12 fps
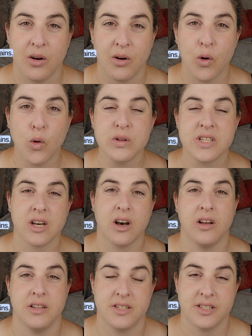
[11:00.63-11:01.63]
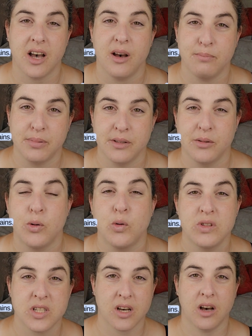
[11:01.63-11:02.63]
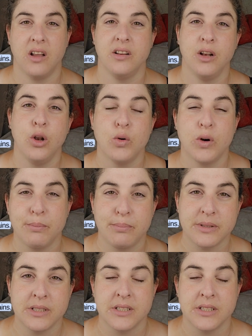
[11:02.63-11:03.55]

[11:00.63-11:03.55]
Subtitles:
gaan stap, ons gaan loop.